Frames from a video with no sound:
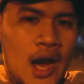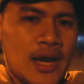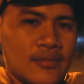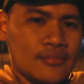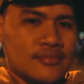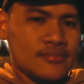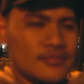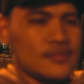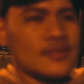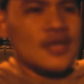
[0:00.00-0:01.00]
Alright.
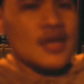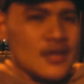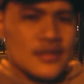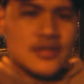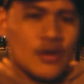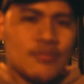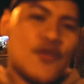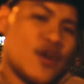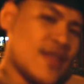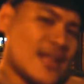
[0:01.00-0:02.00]
So
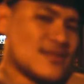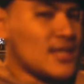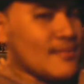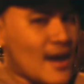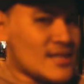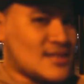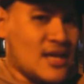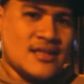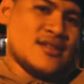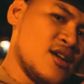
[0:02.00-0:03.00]
before that, cinematic
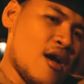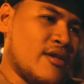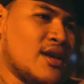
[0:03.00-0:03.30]
scenes. You know how it